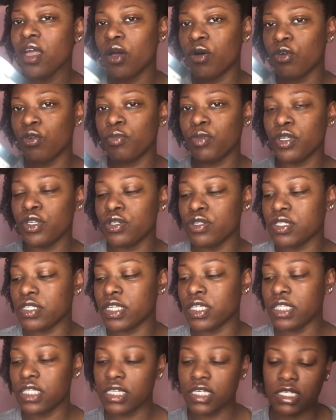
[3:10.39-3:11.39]
I'll be
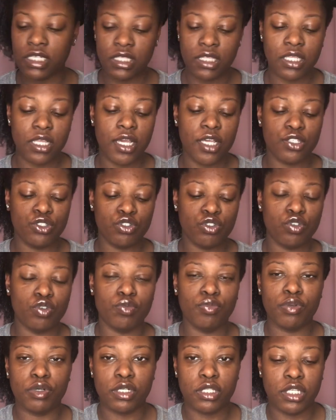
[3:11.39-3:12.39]
using the natural
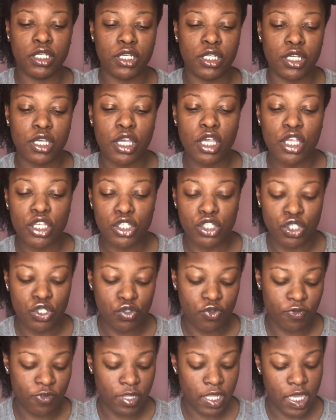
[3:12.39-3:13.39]
pudding
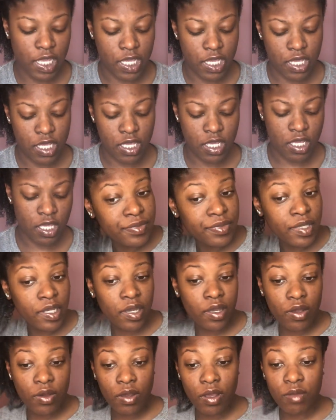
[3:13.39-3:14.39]
souffle.
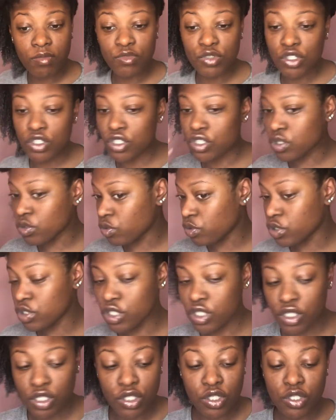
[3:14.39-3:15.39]
Now I'm just going
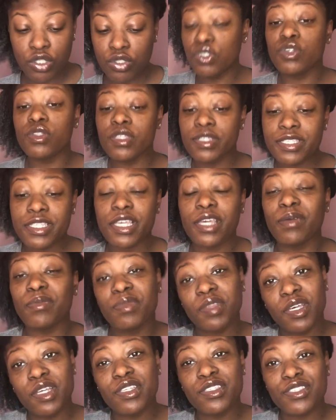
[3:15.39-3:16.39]
to do the same
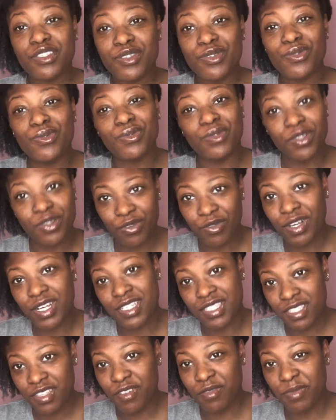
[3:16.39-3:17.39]
thing to the
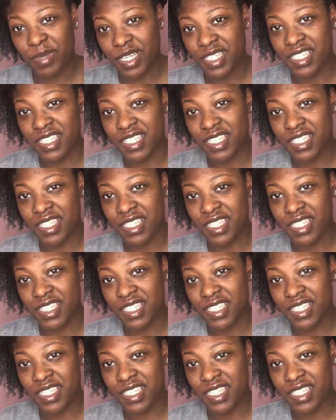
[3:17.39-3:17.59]
rest of my